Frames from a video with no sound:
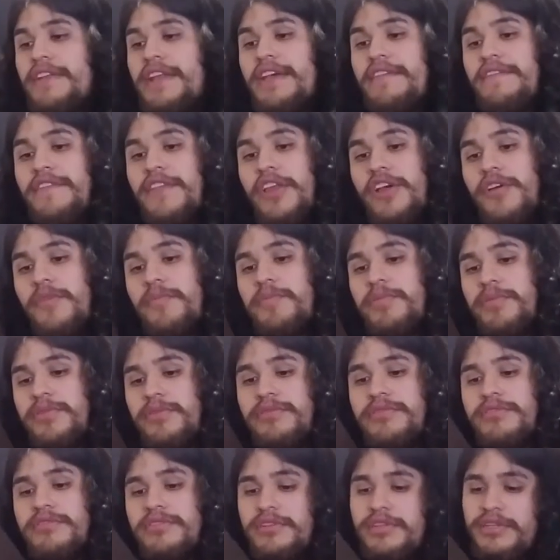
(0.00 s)
And we have an
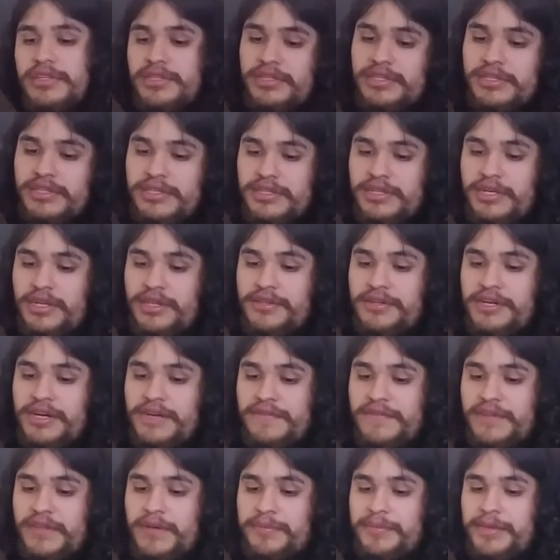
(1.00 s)
envelope!
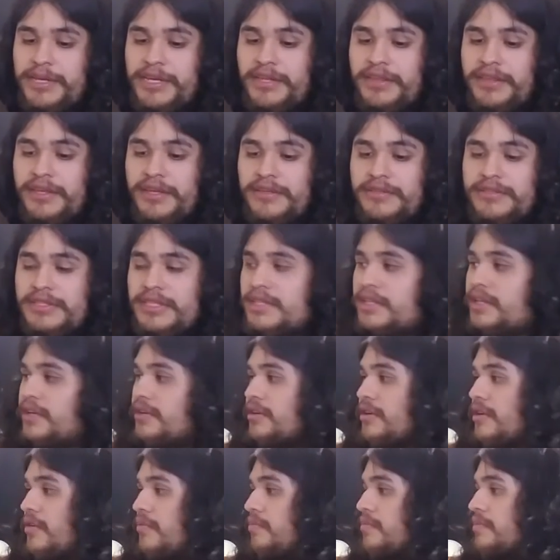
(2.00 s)
Another envelope. Anything
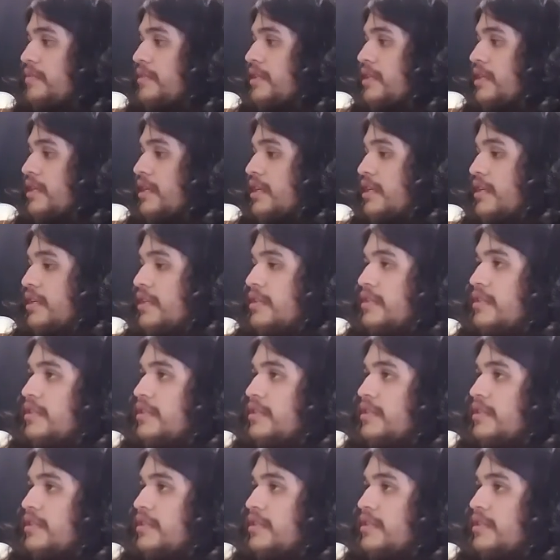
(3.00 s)
else in there? Nope.